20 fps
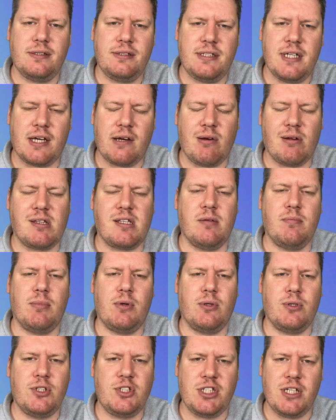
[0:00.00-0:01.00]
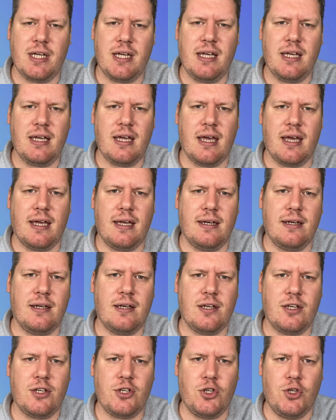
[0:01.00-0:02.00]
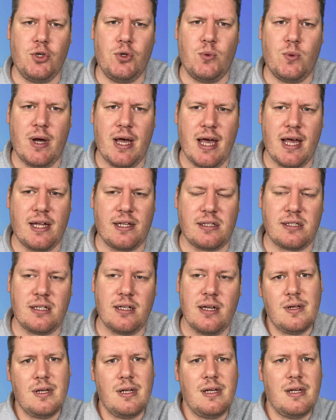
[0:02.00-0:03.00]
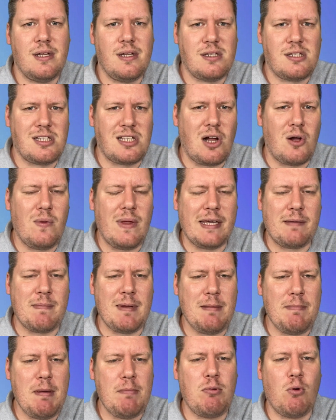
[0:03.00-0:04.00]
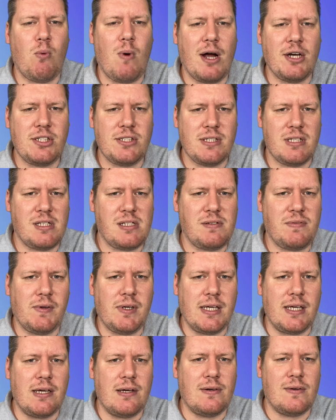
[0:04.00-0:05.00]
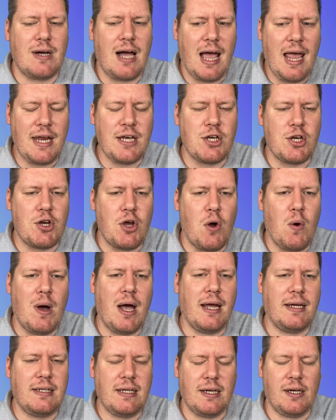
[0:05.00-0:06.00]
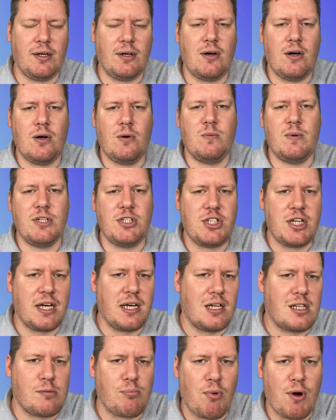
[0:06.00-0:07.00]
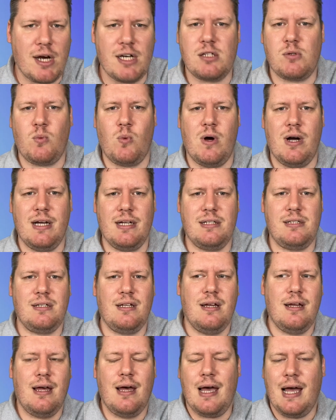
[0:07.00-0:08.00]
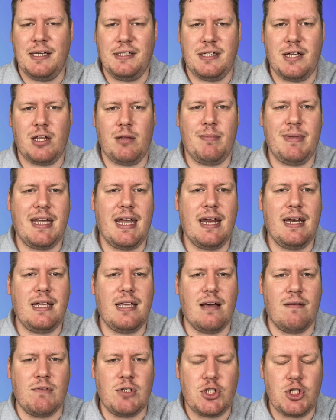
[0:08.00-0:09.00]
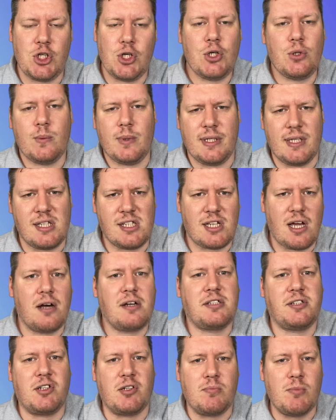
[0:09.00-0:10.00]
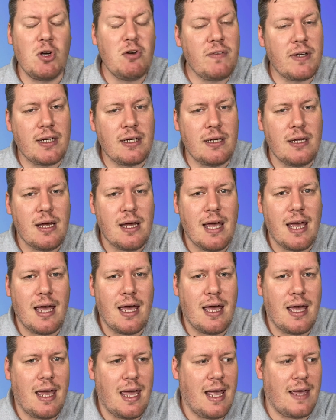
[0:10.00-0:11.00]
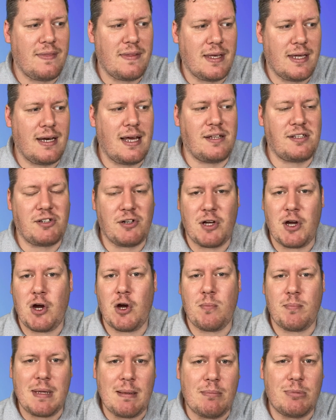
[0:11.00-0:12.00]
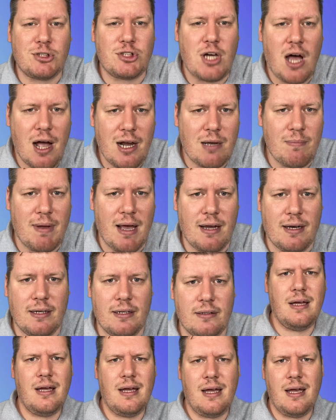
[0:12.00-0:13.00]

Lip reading: ticker symbol GNUS. So like many people watching this video, I had no idea at all what GNUS Brands was until the beginning of June when the stock started moving, and then I started hearing people talk about it.